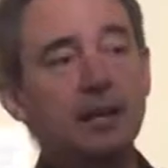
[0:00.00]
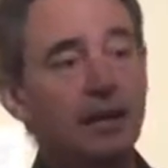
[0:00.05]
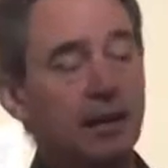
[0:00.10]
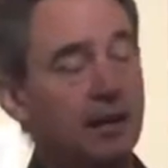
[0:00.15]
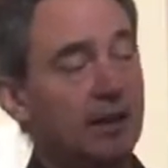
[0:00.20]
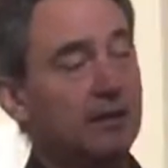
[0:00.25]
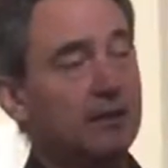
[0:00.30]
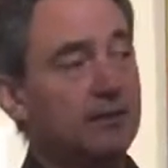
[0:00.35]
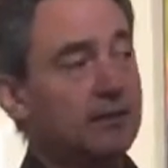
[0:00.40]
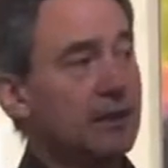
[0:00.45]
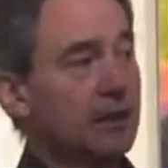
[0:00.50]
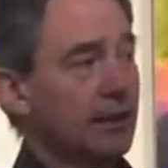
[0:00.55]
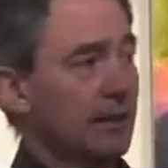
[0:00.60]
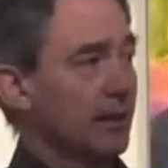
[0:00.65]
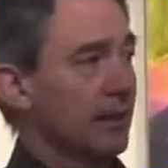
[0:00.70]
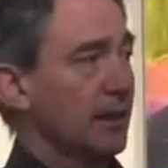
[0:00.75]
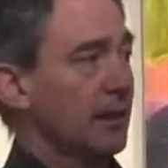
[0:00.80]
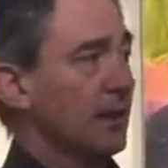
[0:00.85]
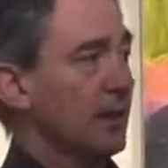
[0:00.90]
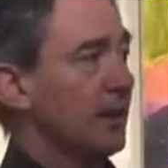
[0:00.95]
and
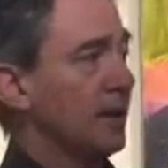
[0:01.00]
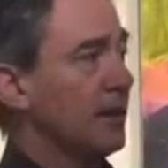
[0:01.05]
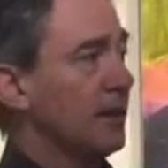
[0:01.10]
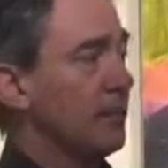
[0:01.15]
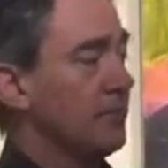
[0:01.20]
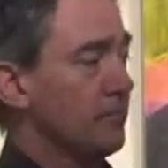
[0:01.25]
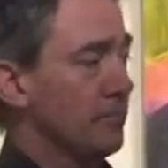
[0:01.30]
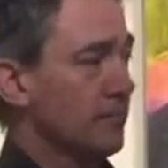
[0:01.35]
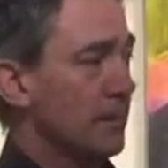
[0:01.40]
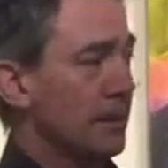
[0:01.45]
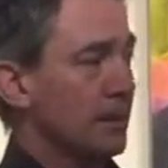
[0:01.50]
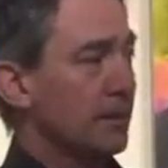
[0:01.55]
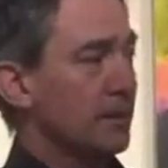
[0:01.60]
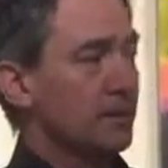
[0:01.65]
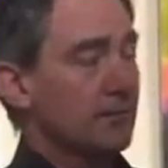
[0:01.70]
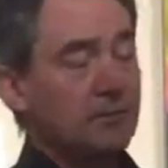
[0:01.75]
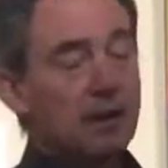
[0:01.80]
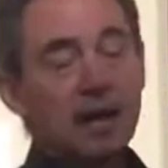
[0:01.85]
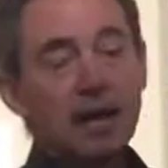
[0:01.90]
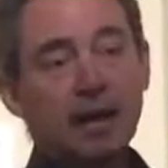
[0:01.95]

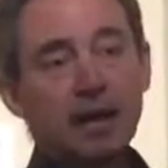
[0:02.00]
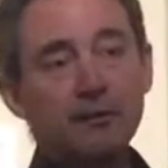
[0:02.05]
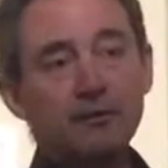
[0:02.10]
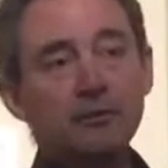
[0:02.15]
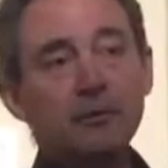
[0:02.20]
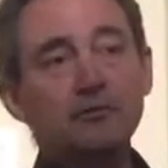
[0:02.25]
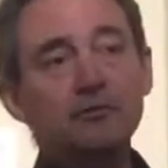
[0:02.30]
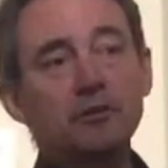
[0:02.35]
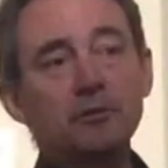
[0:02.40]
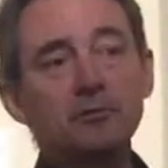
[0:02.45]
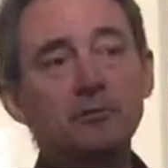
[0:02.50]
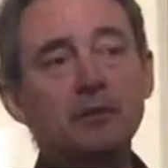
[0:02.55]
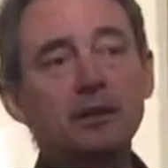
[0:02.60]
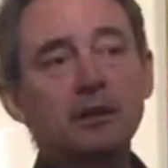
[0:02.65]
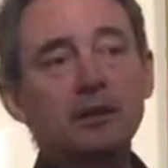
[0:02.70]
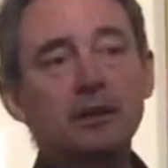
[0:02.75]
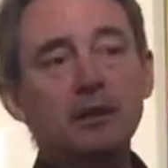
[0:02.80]
half of them